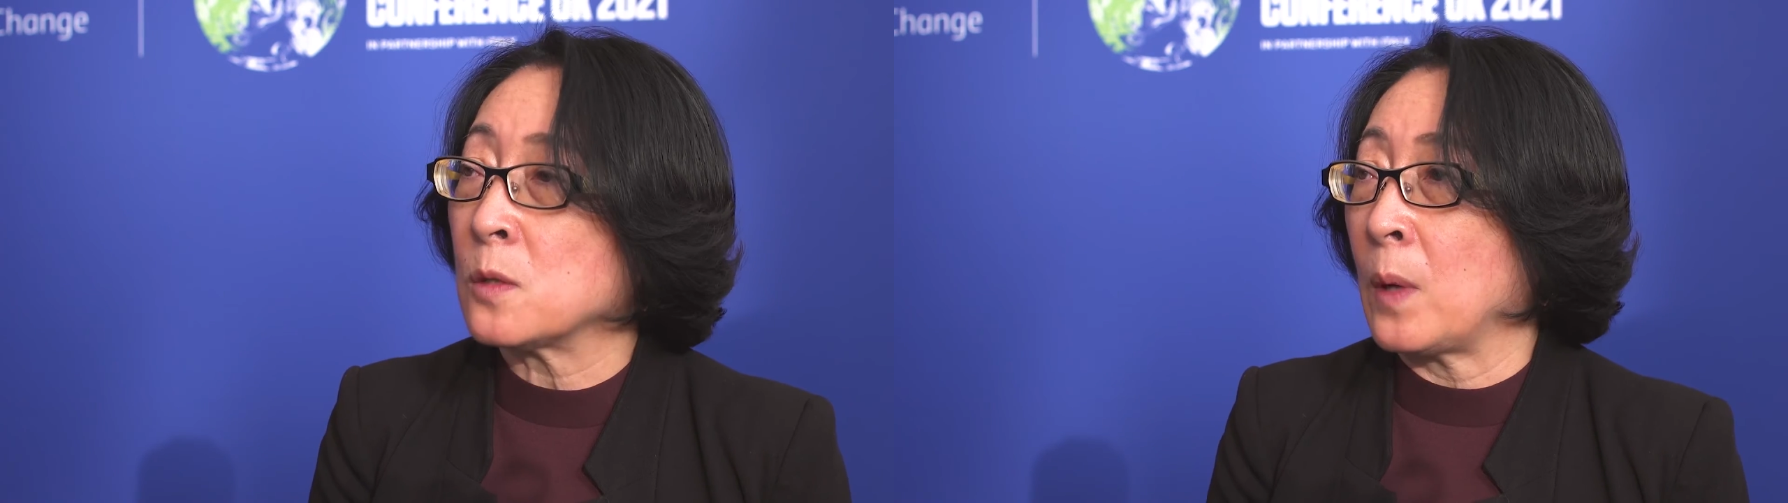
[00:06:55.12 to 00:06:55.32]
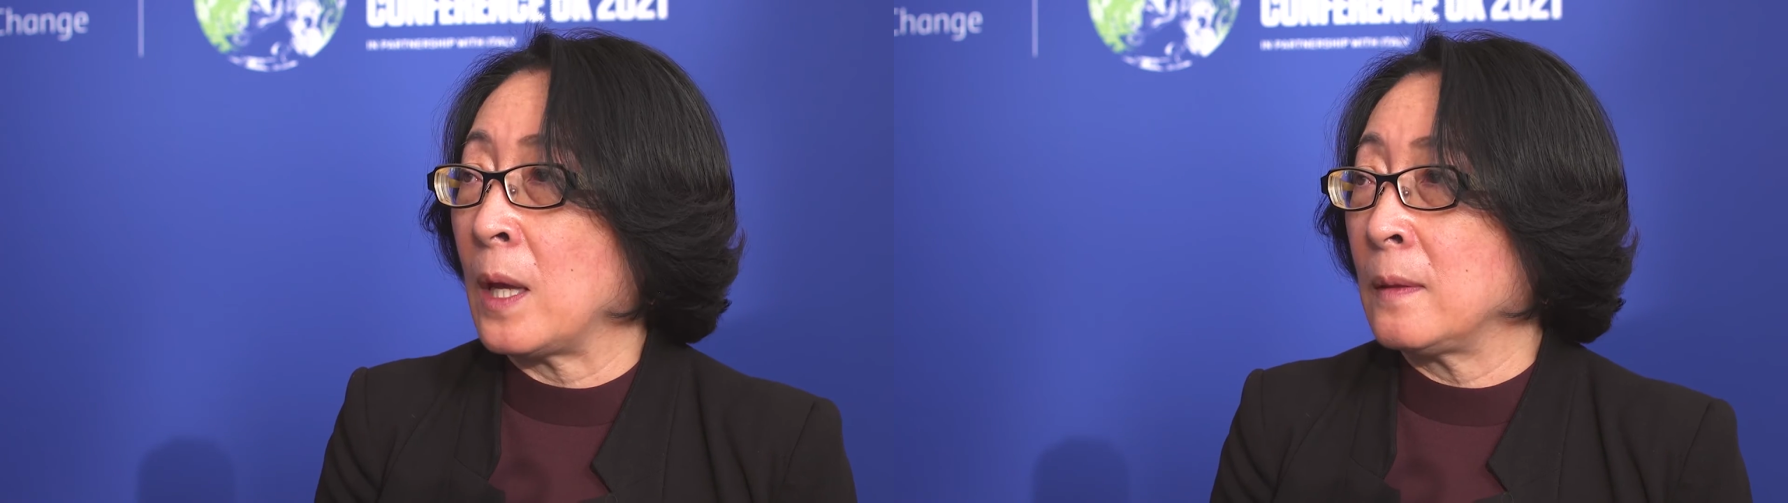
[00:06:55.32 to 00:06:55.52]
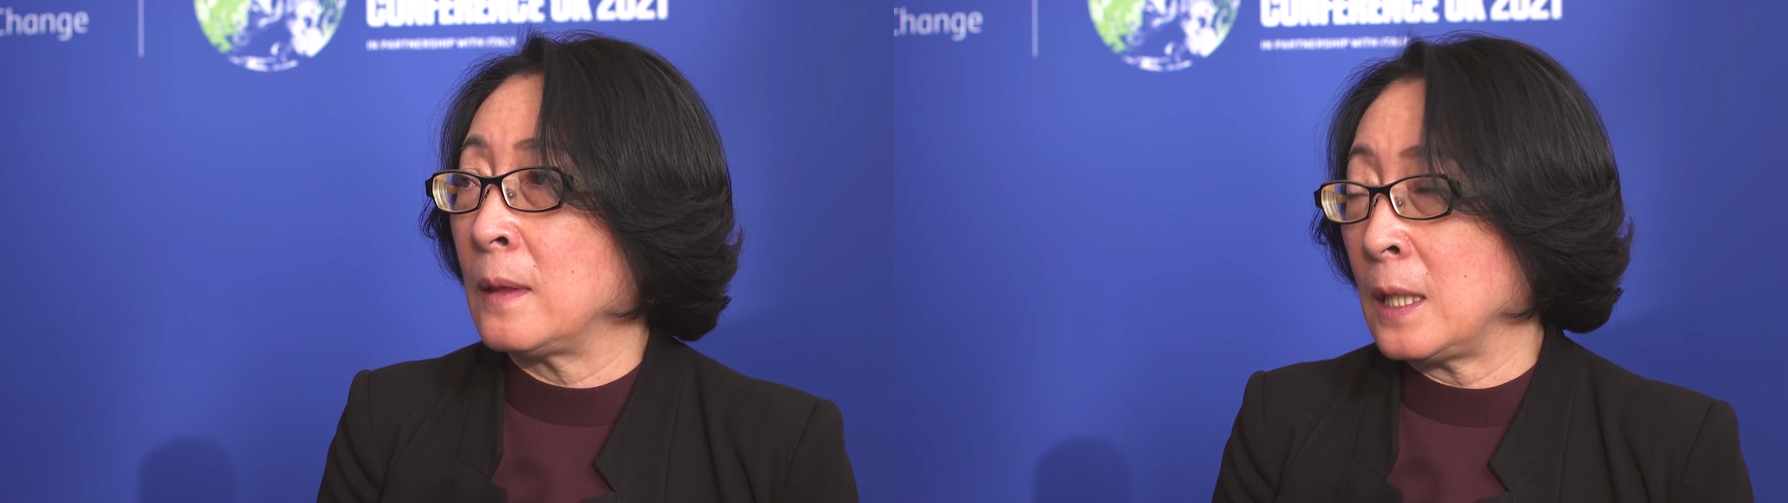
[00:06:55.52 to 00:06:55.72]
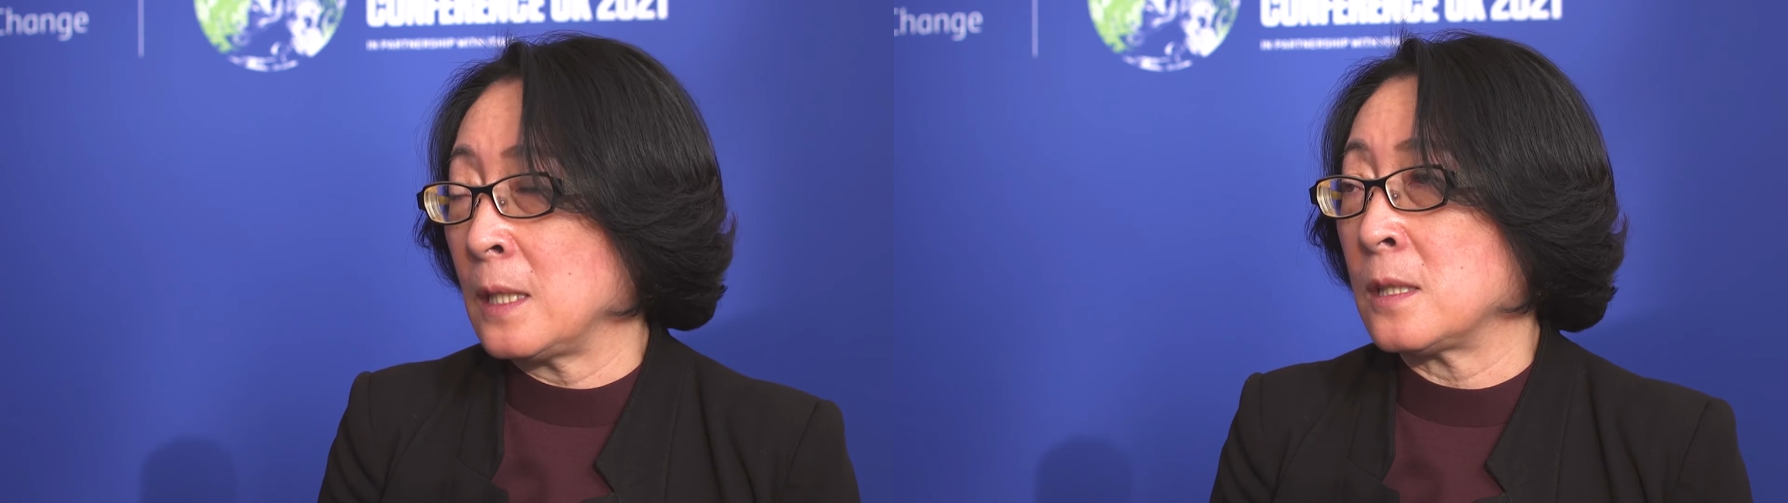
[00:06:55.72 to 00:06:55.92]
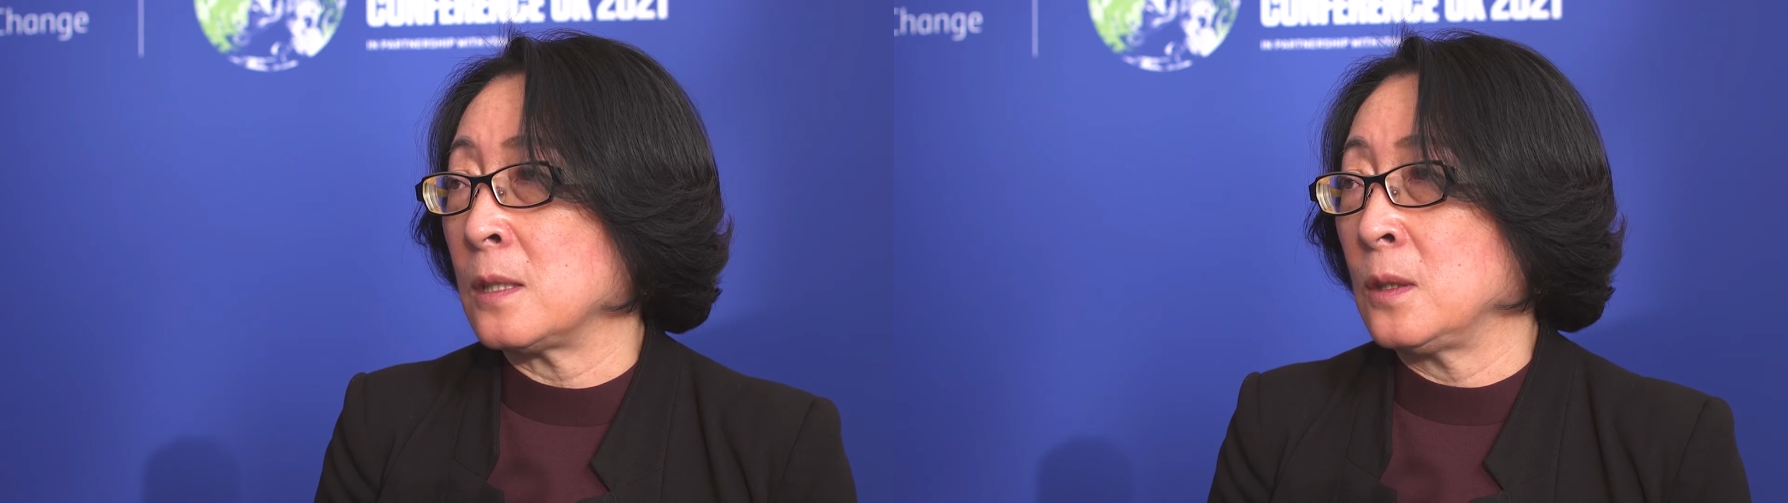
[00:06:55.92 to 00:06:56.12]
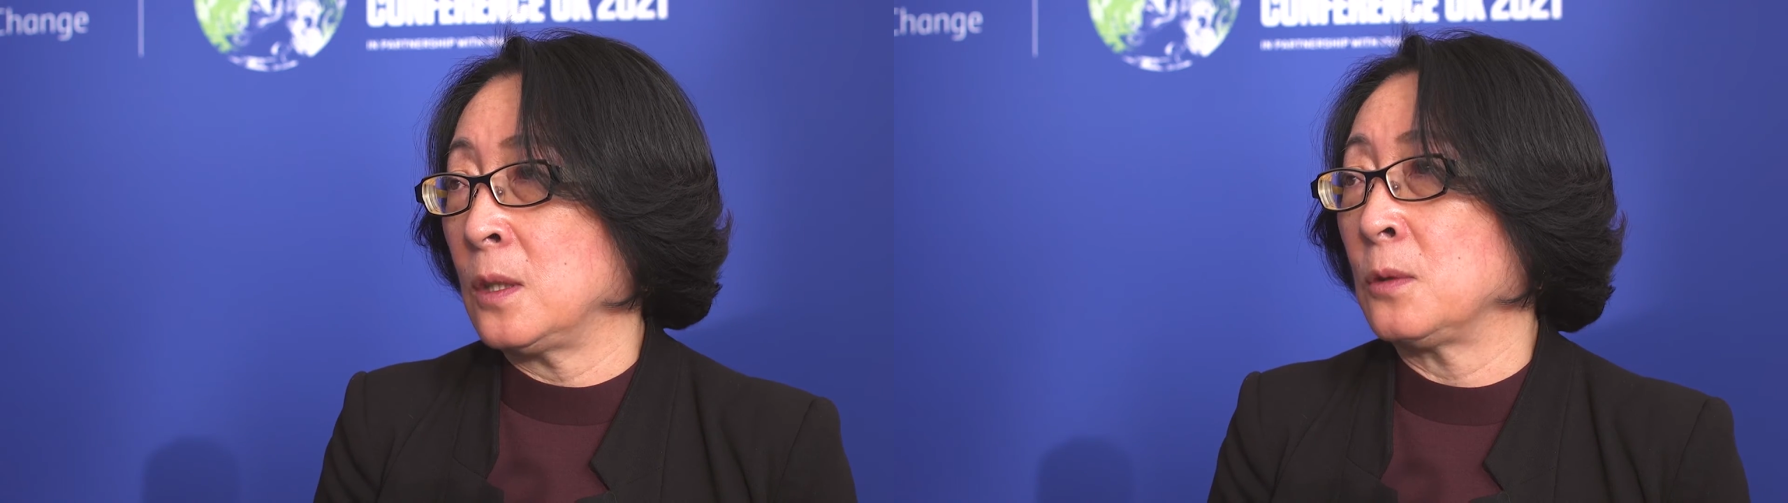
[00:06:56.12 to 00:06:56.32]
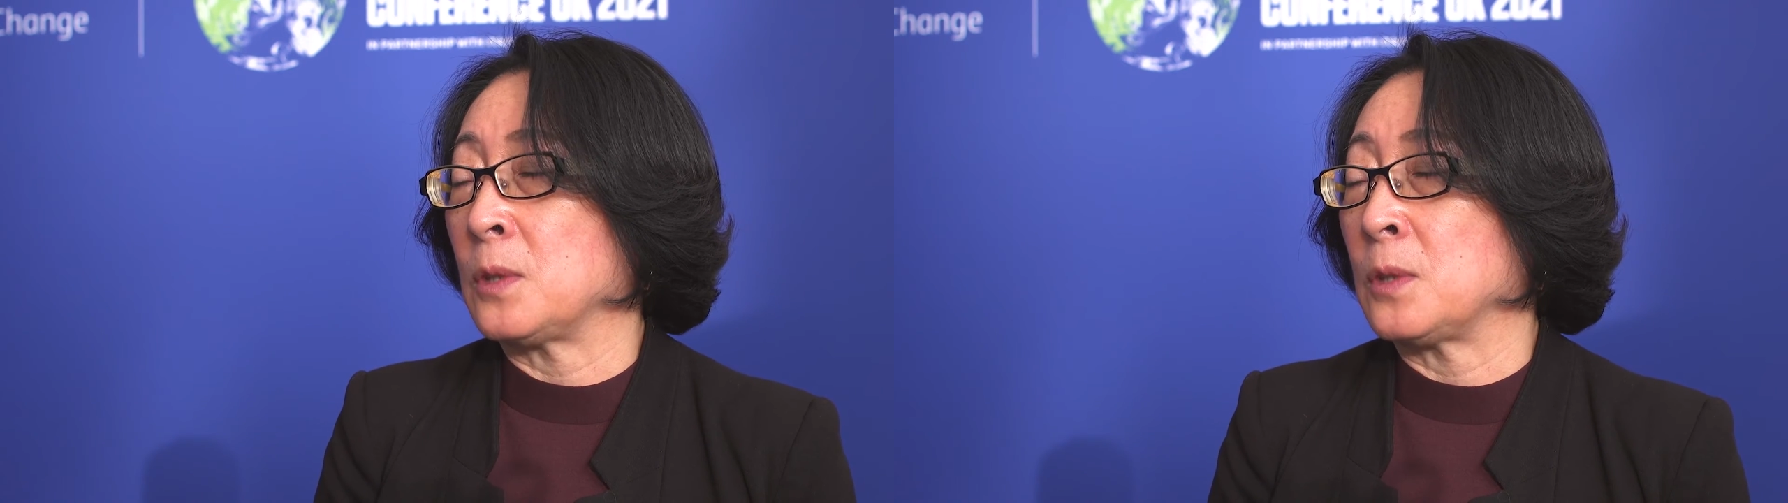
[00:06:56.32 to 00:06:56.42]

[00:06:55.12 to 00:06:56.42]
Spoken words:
when these new